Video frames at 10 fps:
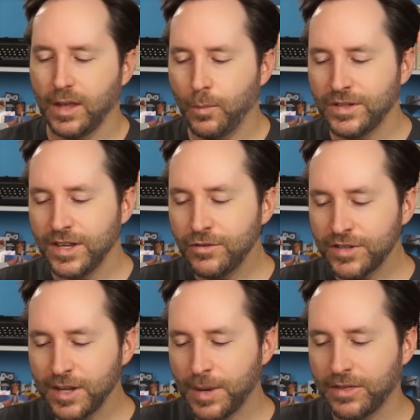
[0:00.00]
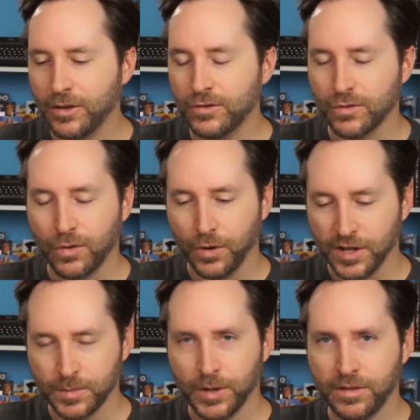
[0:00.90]
What's interesting about those
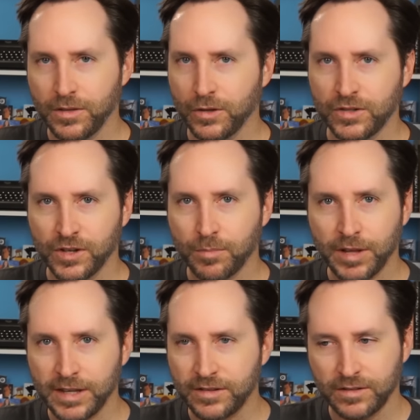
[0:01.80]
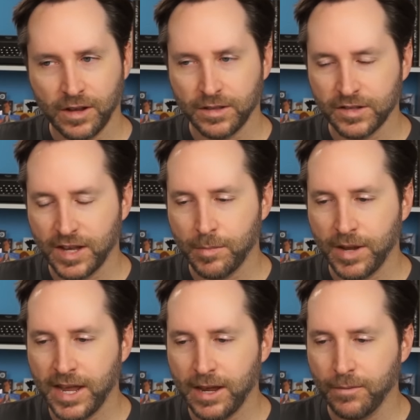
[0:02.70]
recordings, both of those took place on the same
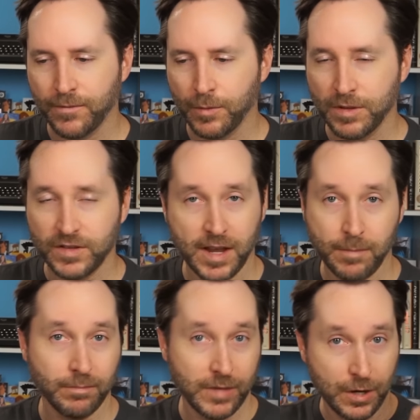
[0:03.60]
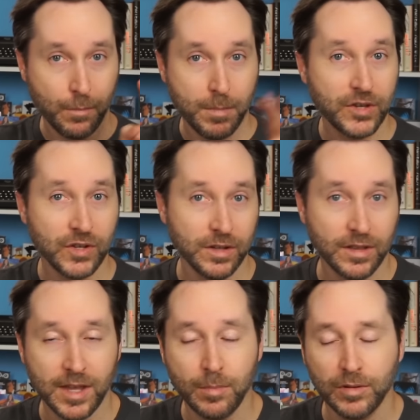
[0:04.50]
day and from the same you know mission
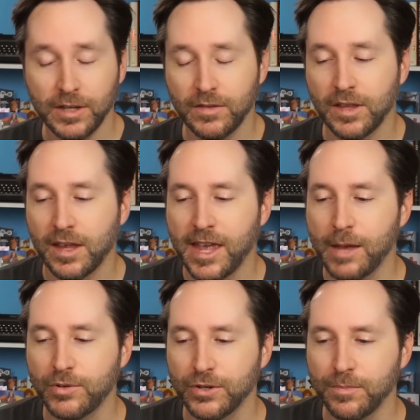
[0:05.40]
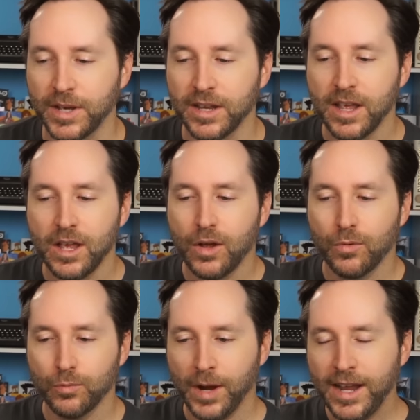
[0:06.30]
that they believe that they captured. But
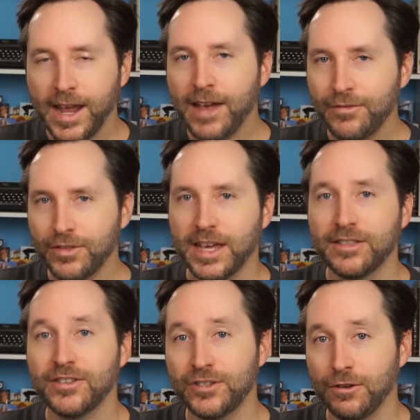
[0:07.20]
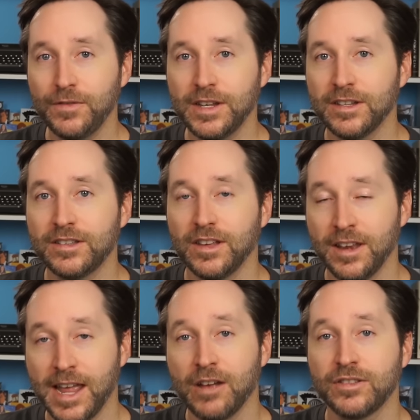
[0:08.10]
right after that, the Soviets
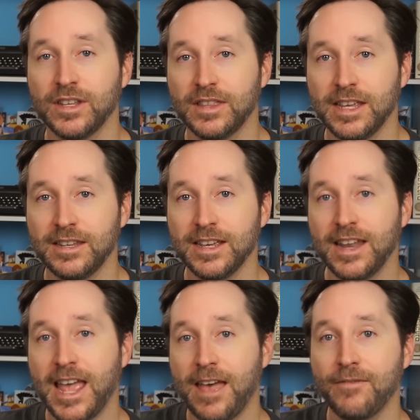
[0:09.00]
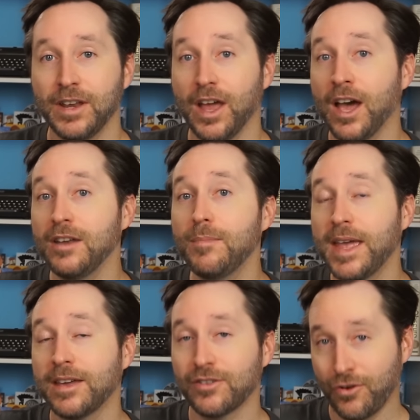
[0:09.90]
announced that they did have an
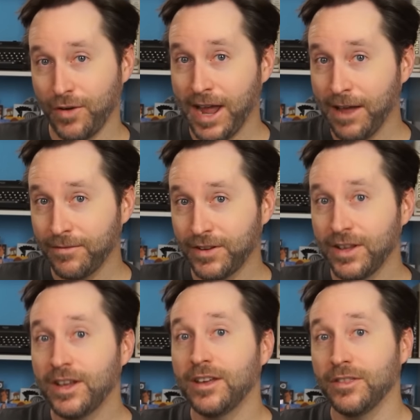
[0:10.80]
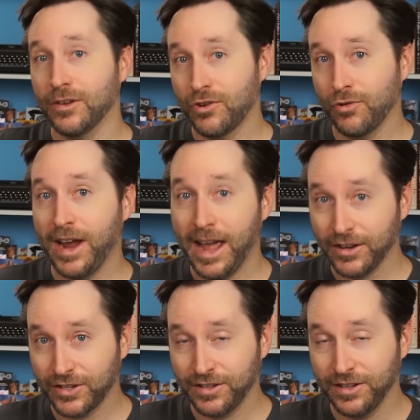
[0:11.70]
unmanned craft that
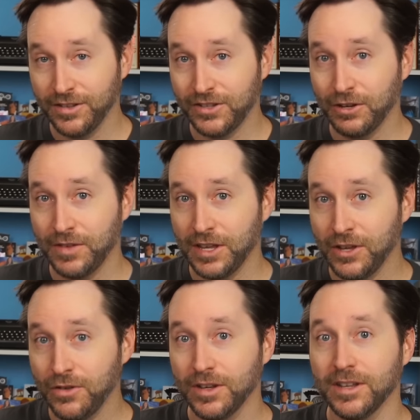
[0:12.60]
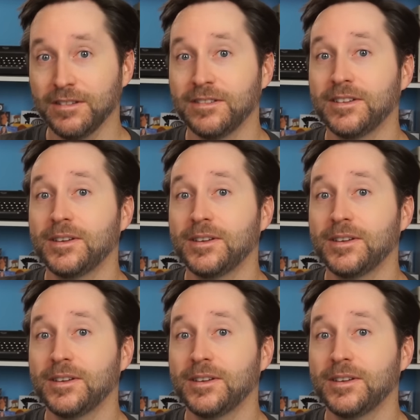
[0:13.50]
crashed in the Soviet Union.